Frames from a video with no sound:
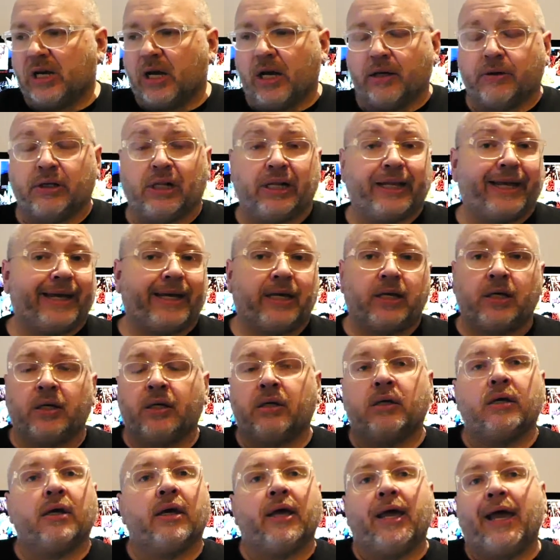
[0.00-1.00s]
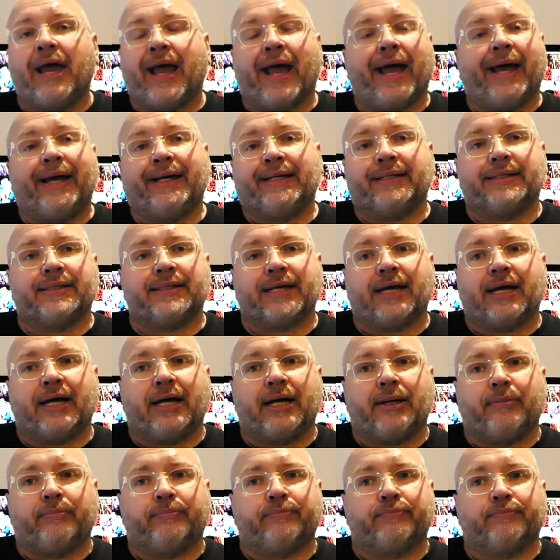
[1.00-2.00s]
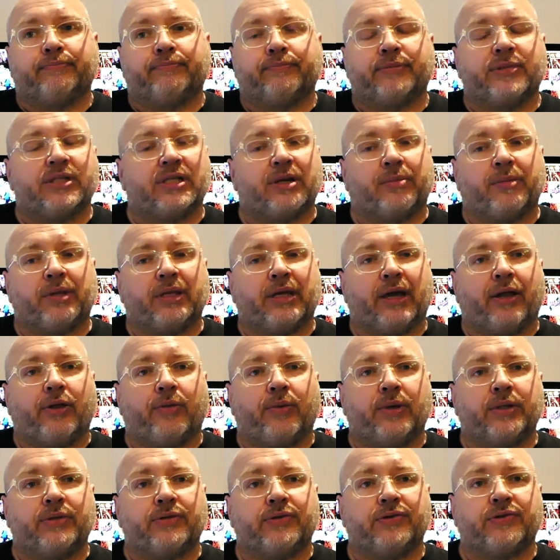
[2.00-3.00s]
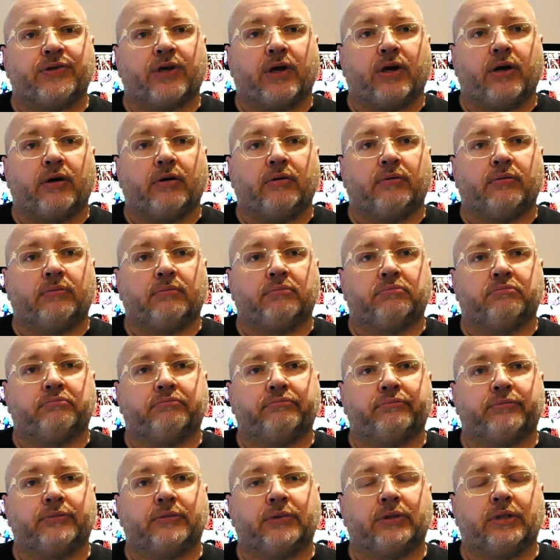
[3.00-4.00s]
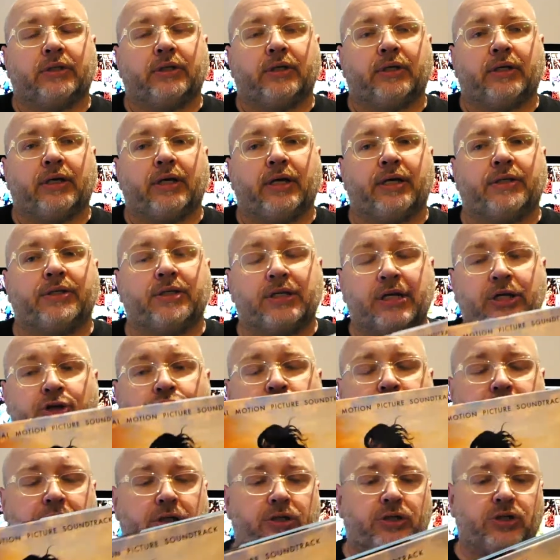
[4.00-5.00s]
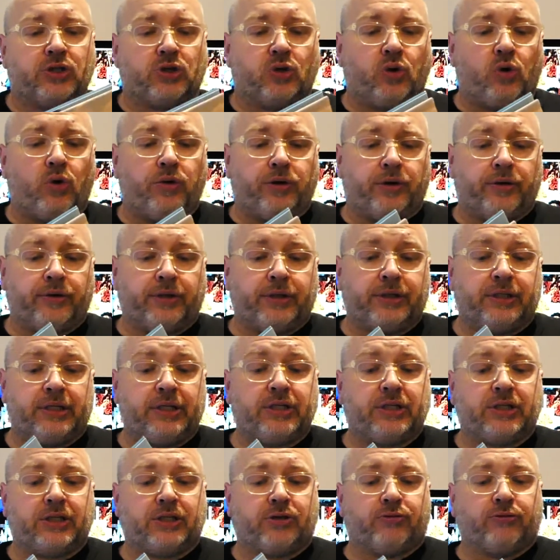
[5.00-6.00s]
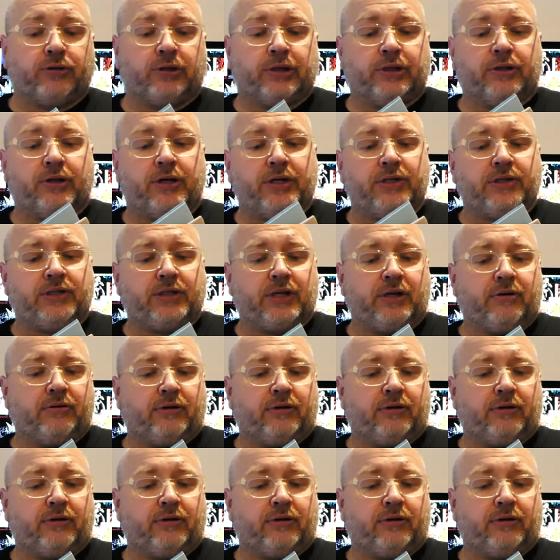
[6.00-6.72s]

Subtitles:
Click and some of the other ones. So it's an interesting score. The discs are really nice. They're,